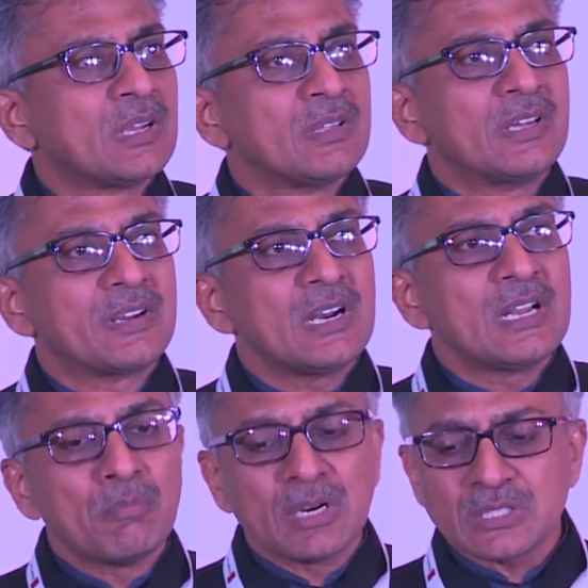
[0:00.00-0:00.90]
The real
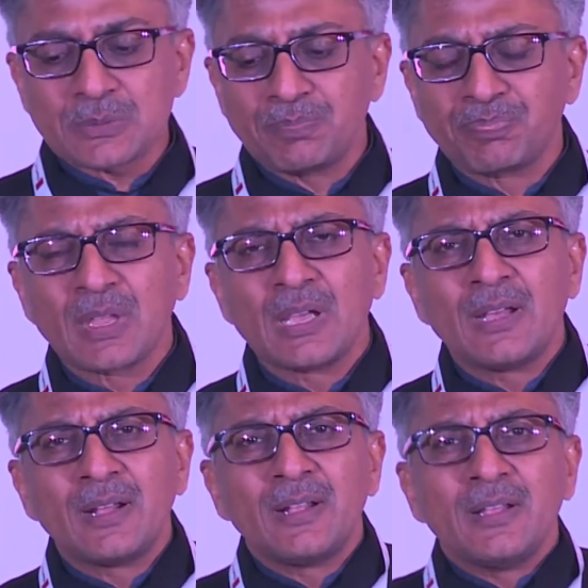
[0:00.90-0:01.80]
numbers,
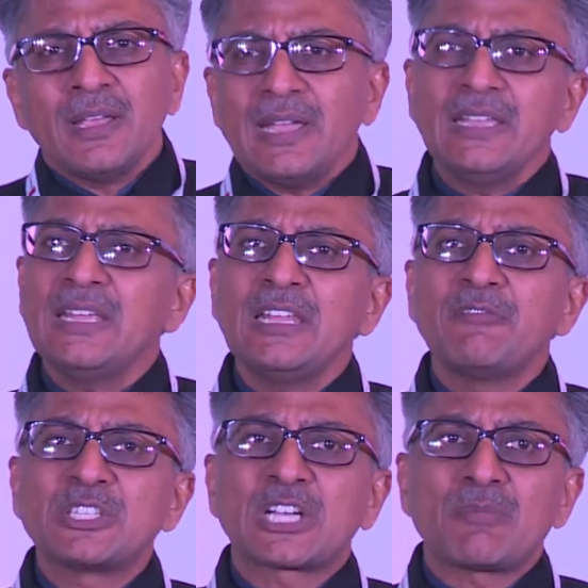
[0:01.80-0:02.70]
in any
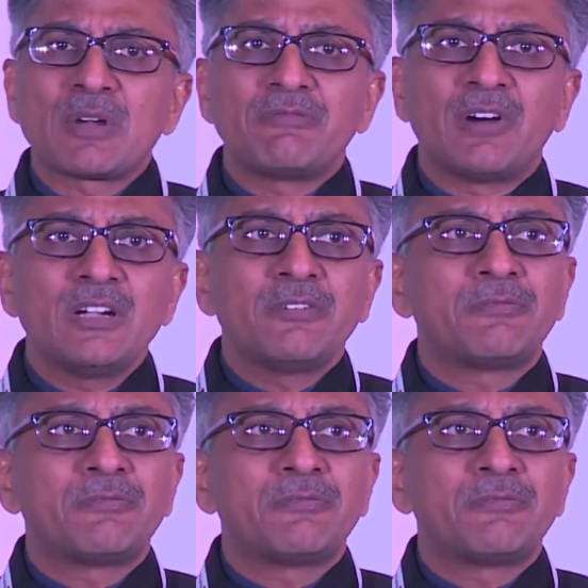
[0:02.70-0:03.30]
venture capital fund,